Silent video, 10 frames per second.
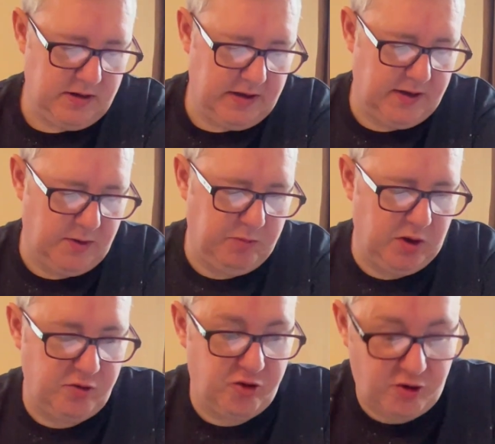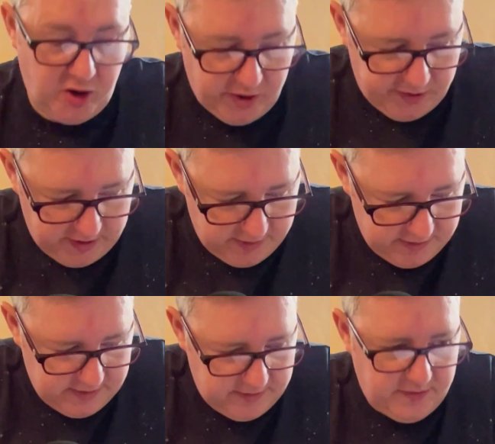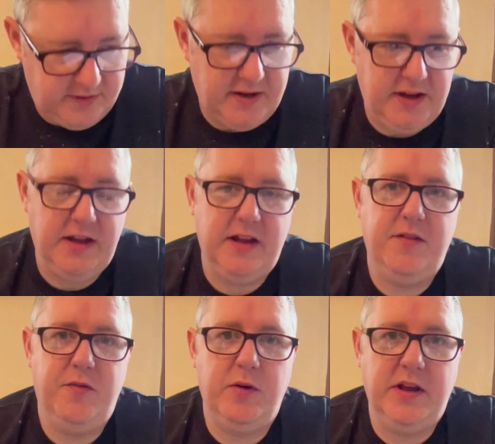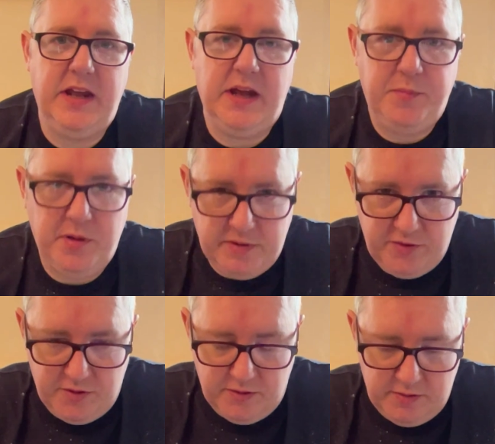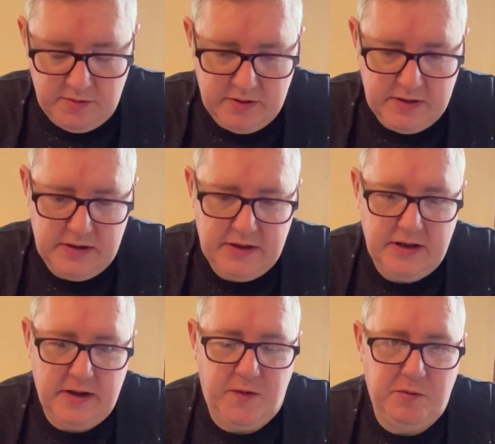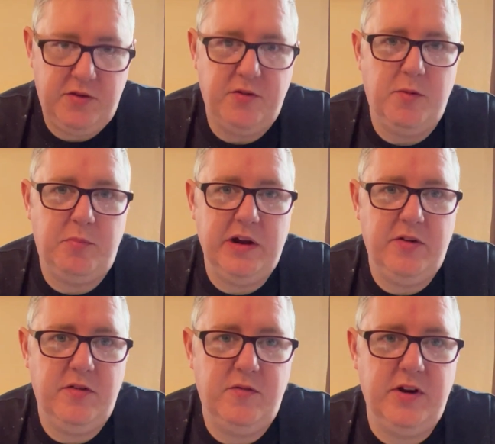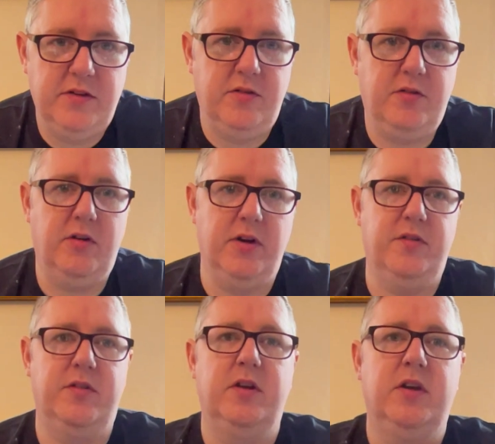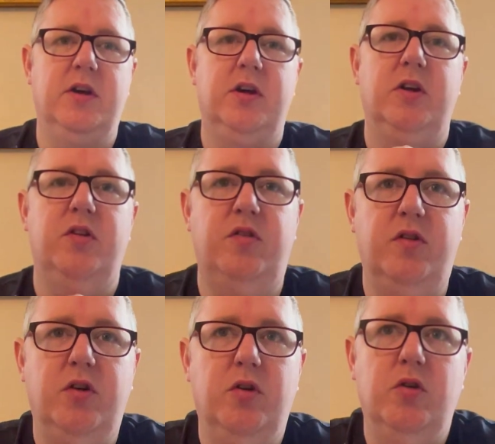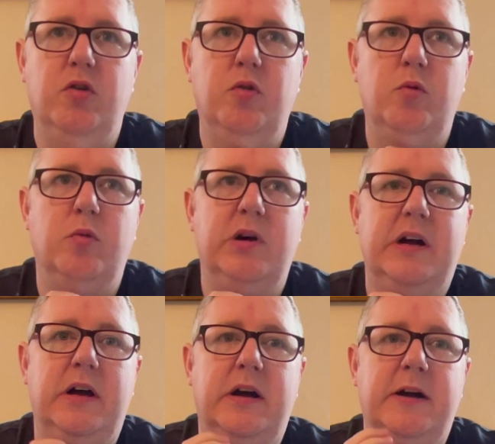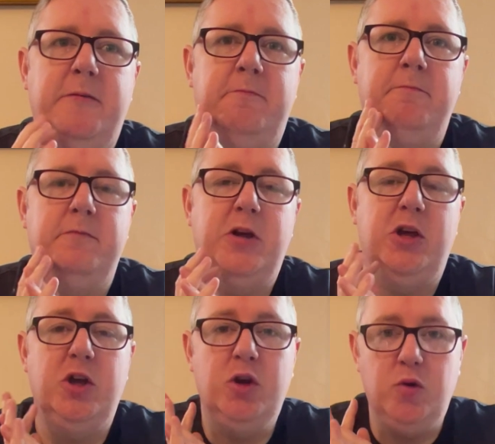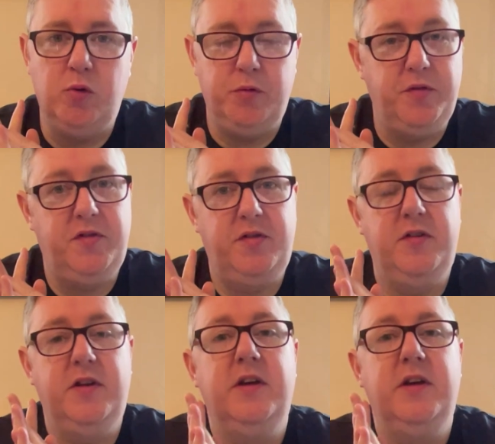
and I'm going to try to see if we can get permission at the Restored Branch of Jesus Christ to use